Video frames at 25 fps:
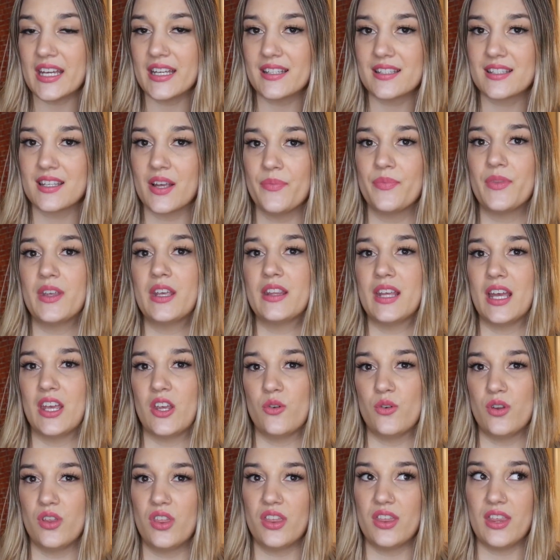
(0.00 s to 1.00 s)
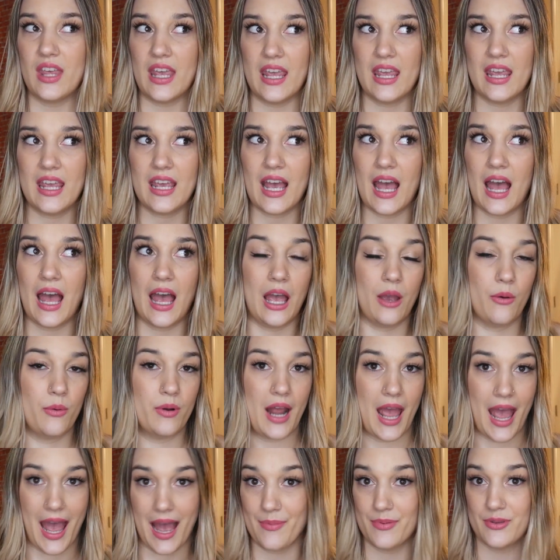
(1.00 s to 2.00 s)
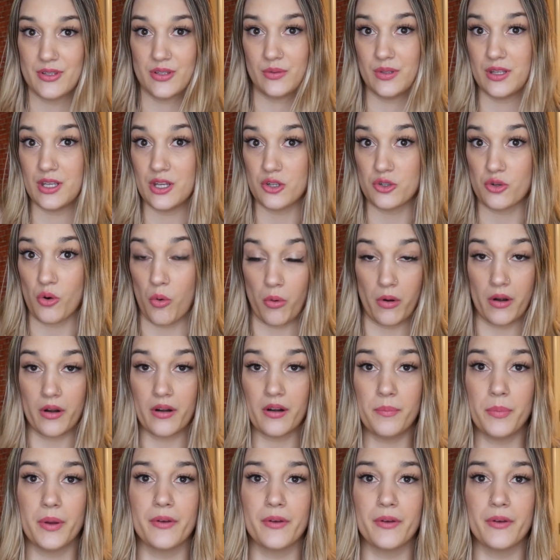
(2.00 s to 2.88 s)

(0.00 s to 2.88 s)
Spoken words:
it's something that you'd think I would absolutely adore,